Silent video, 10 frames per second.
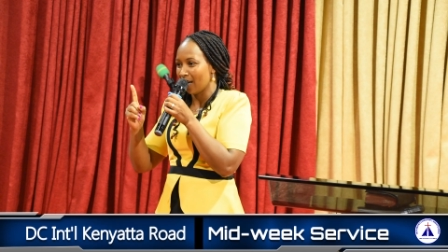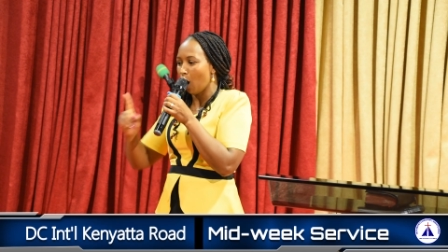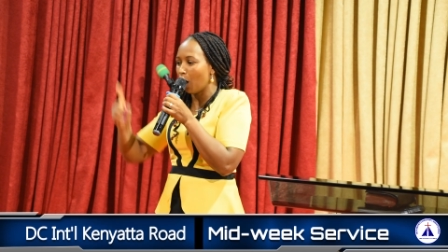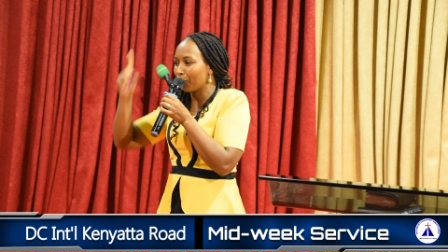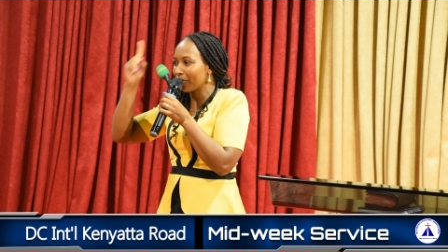
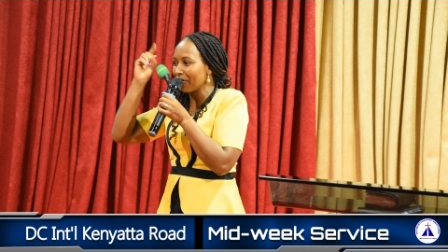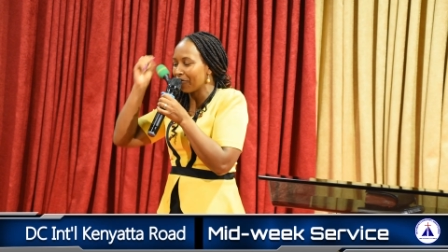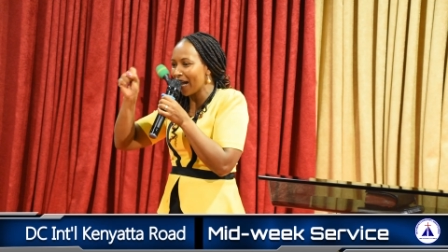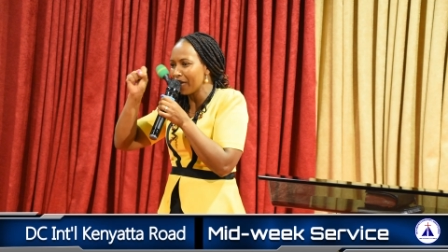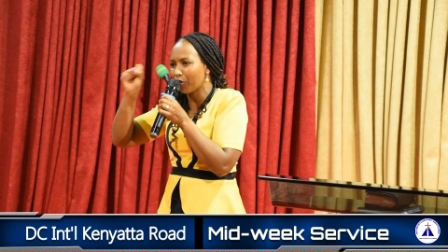of the
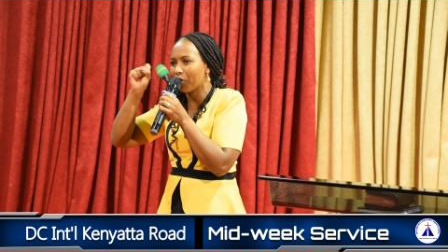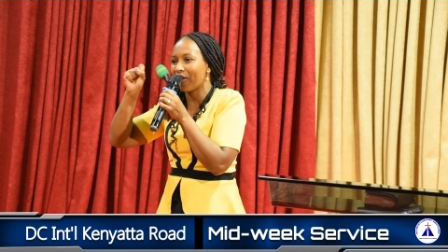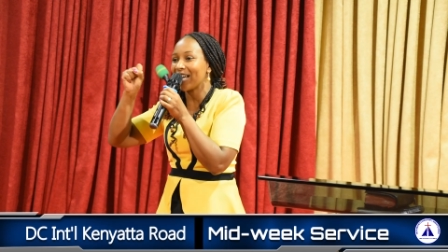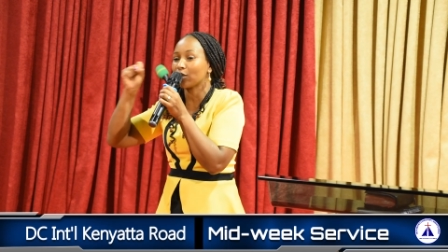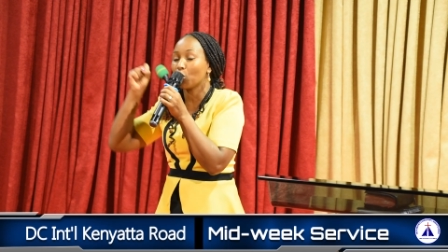five of
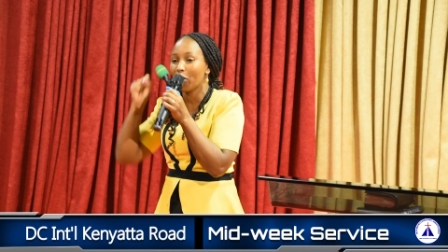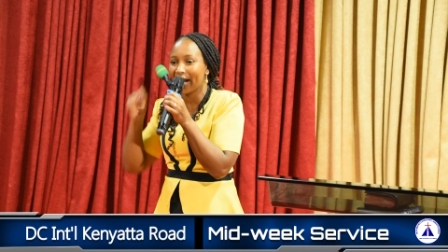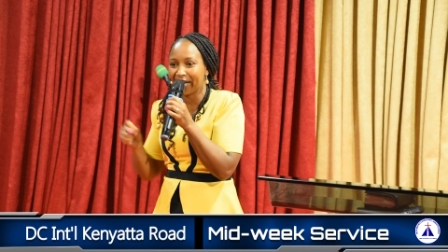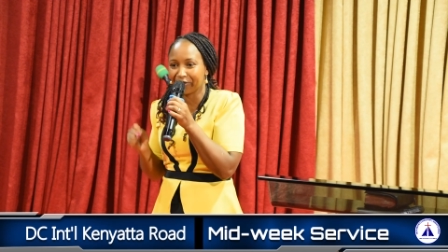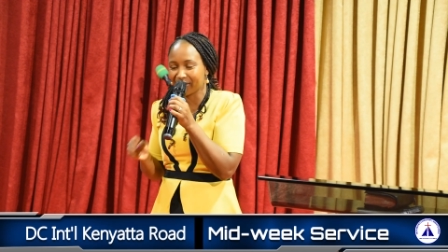us who
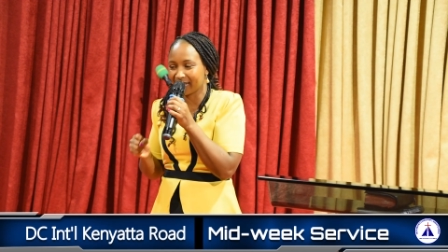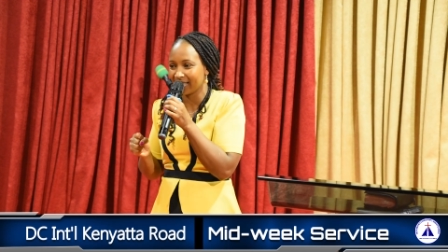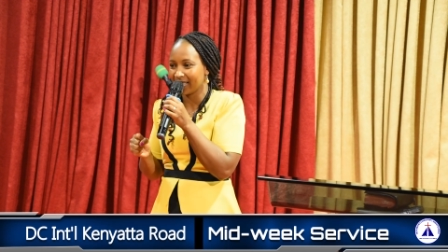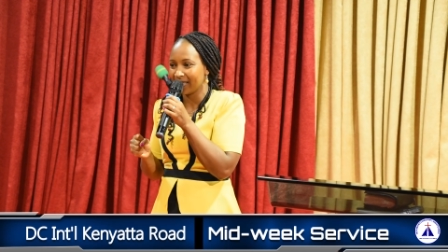left,